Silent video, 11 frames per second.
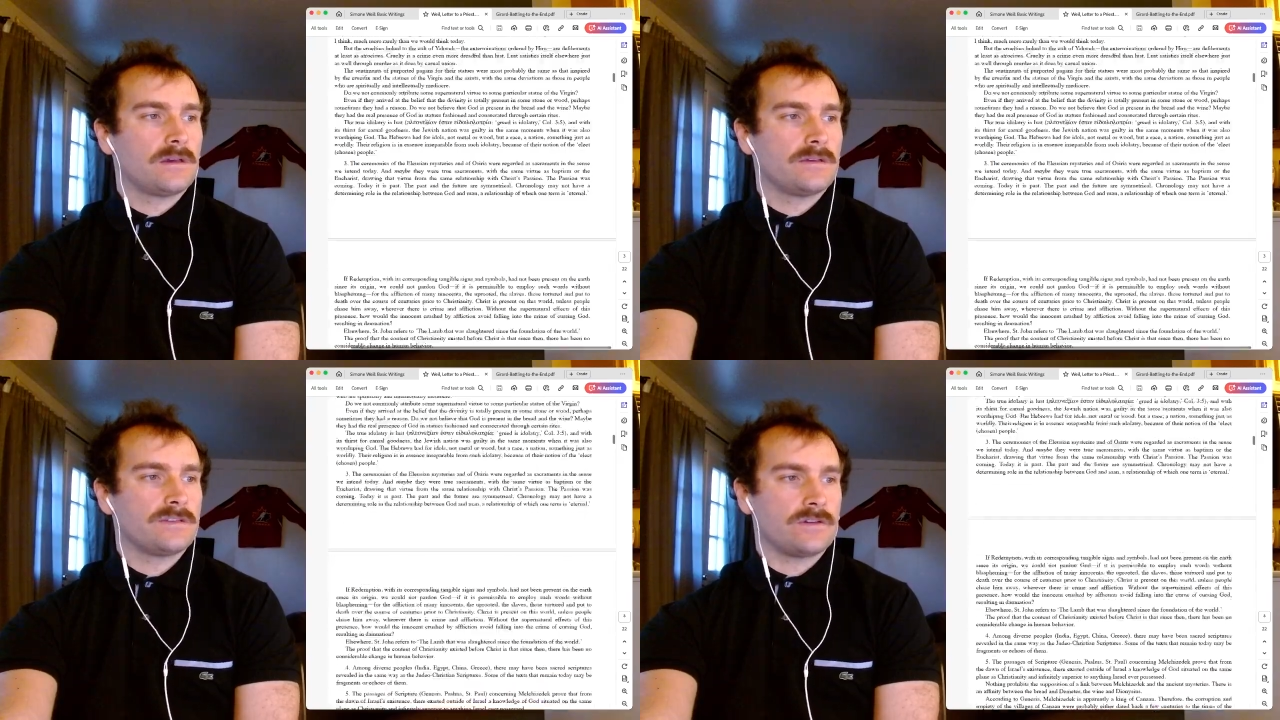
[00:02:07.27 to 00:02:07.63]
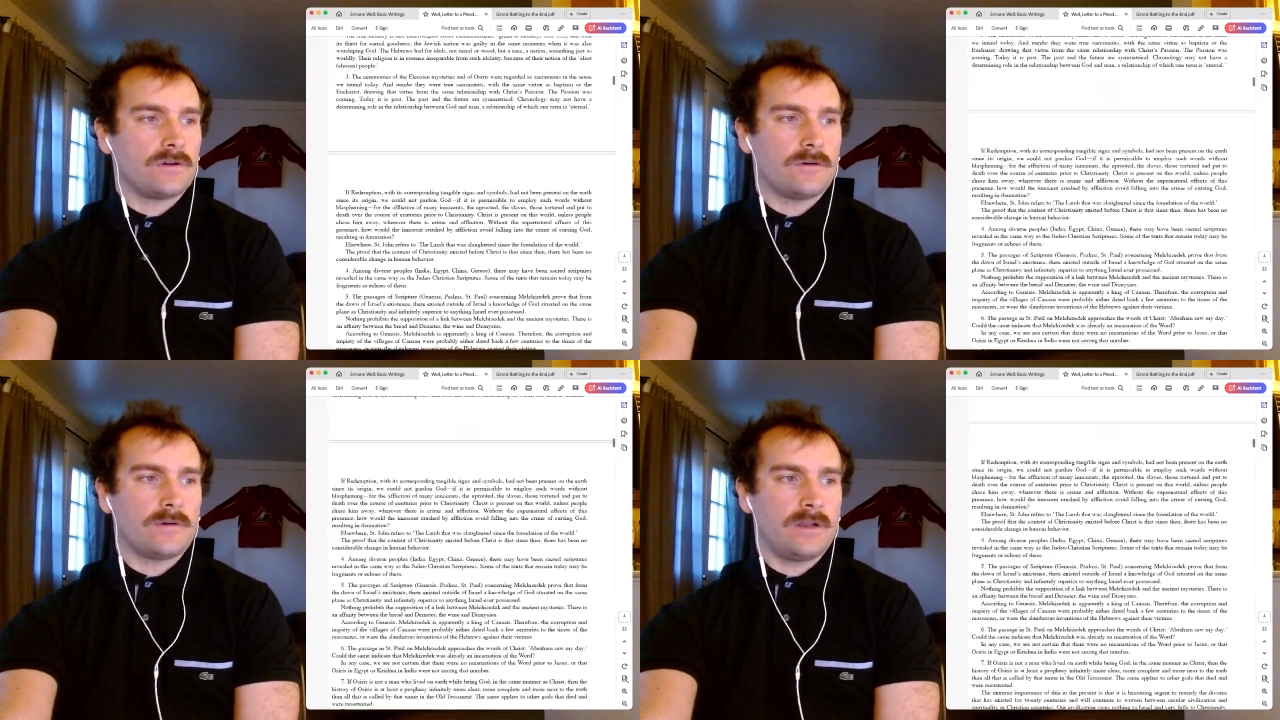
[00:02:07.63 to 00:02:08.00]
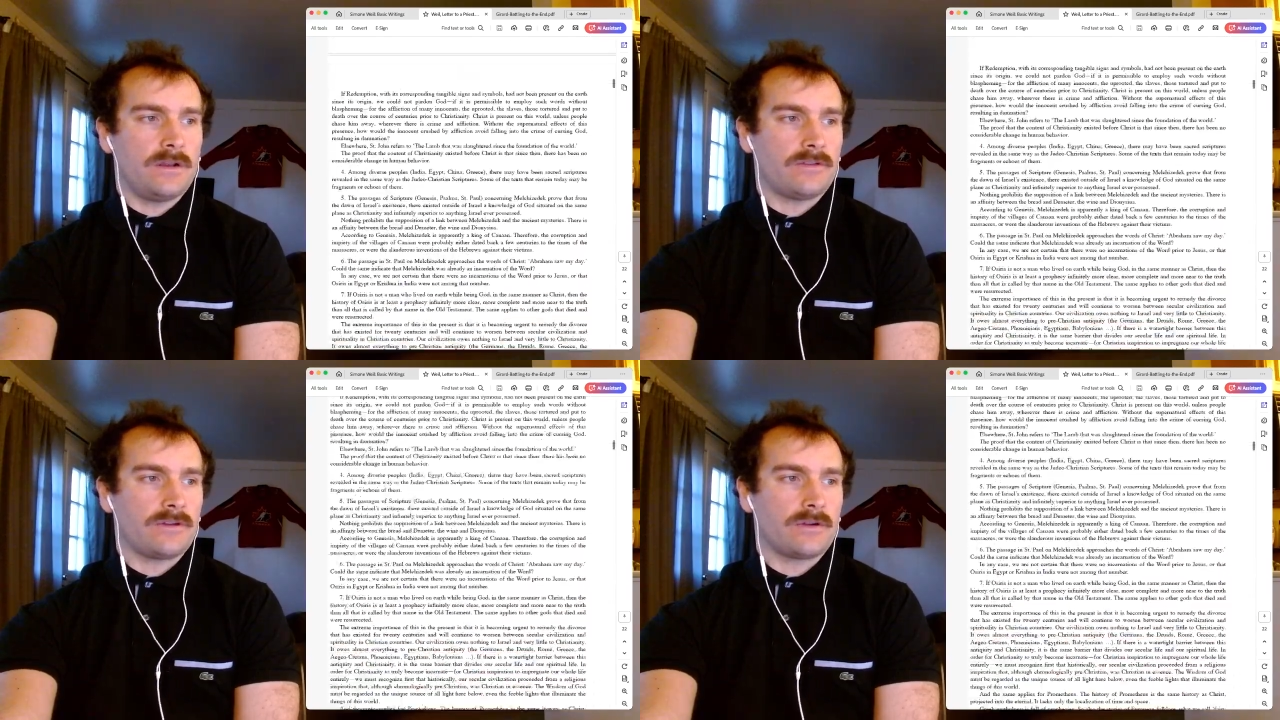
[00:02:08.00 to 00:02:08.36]
So
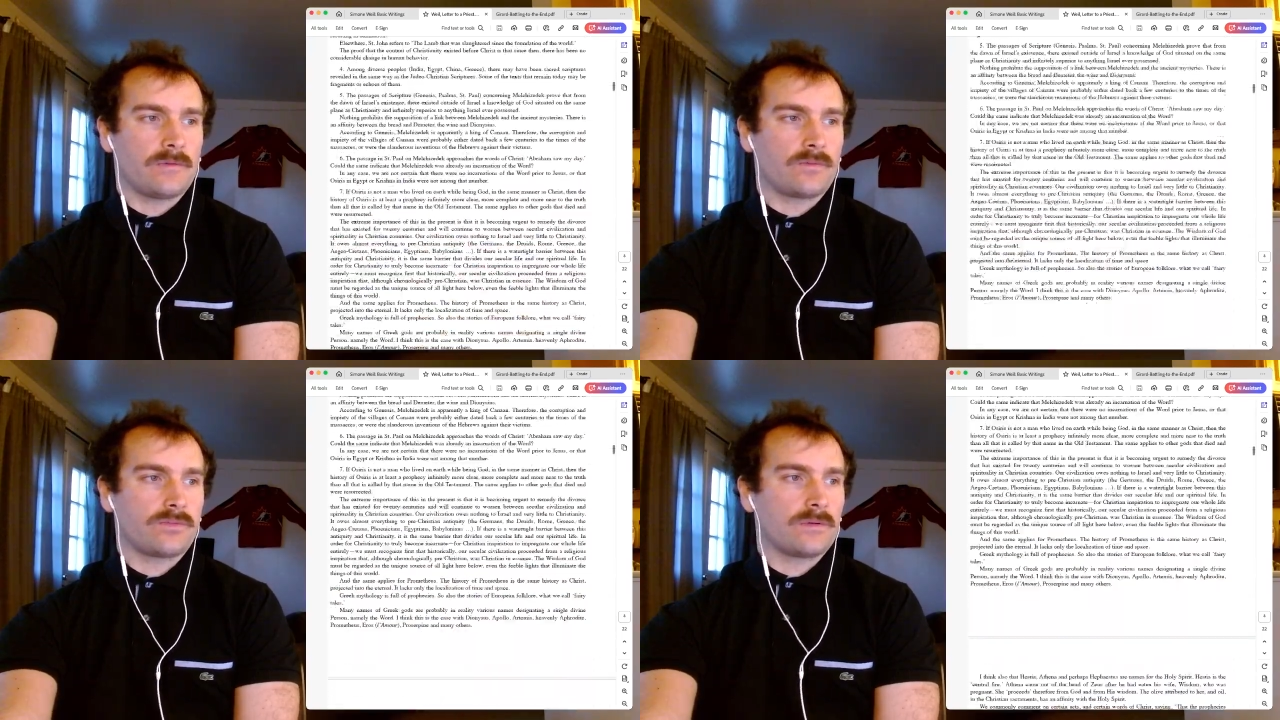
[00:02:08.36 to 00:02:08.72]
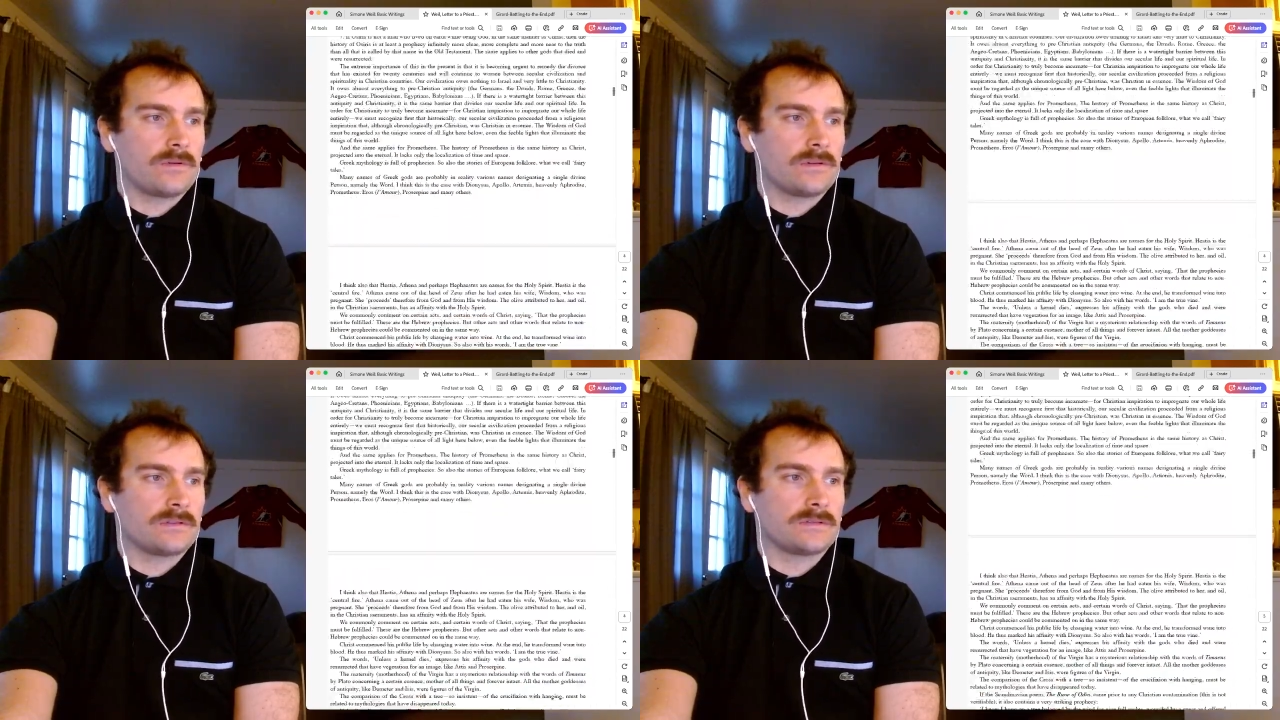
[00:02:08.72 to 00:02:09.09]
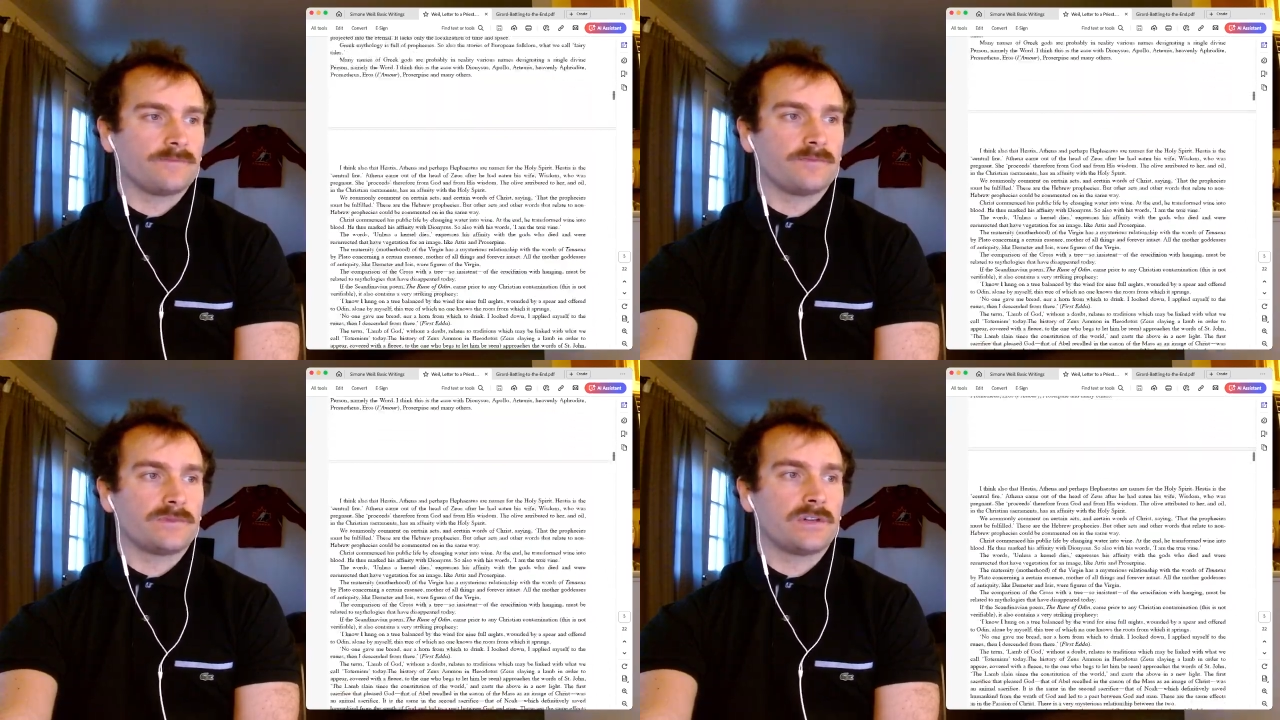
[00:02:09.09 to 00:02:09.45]
another
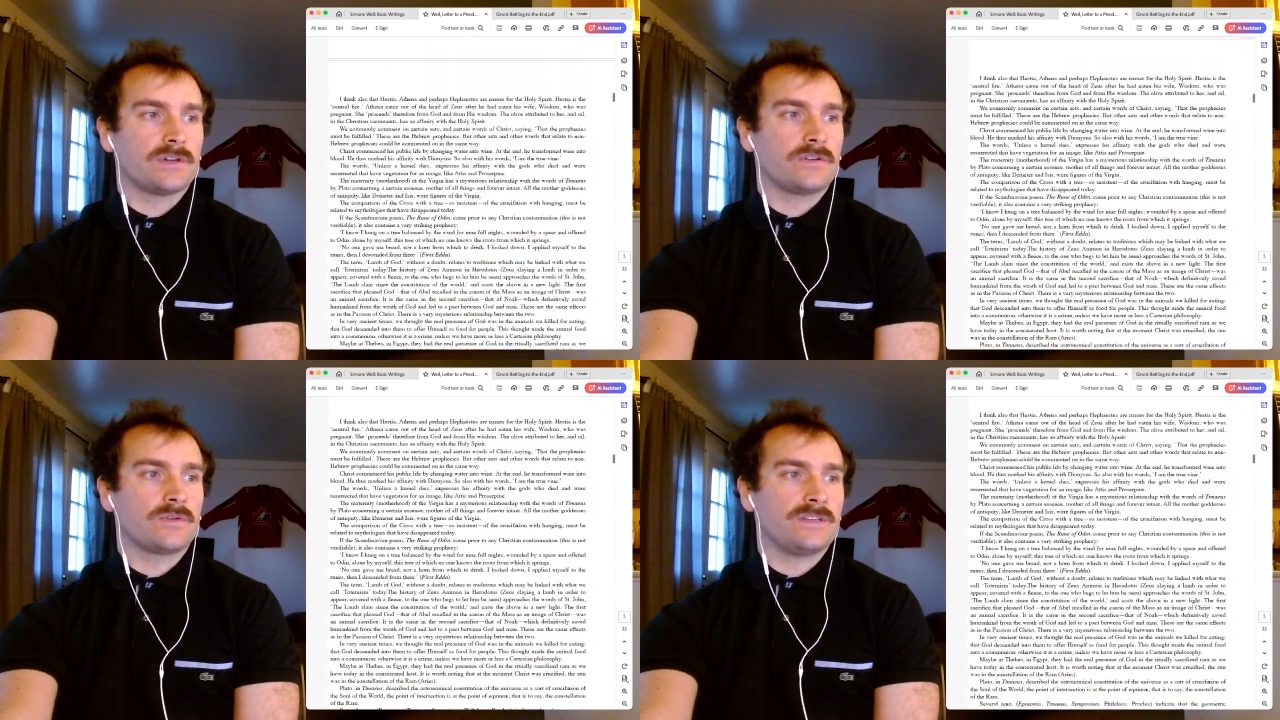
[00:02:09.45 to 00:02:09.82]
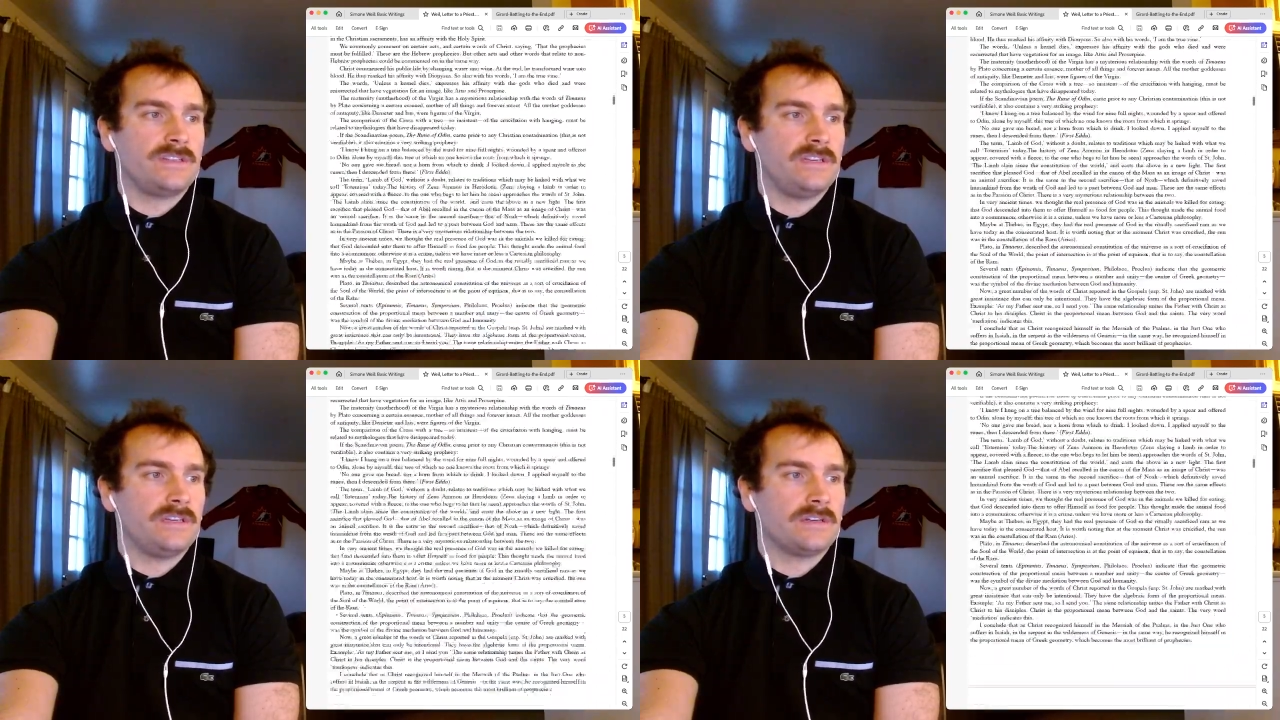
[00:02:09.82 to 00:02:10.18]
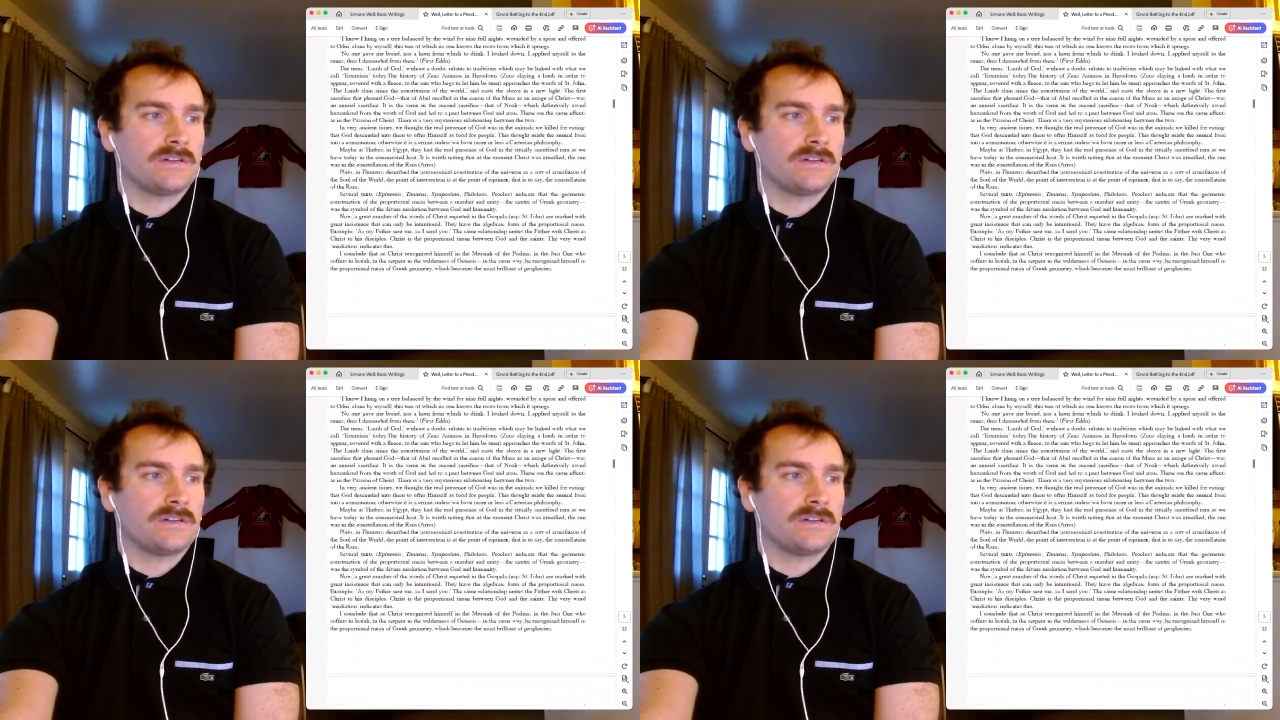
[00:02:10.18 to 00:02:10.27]
good critique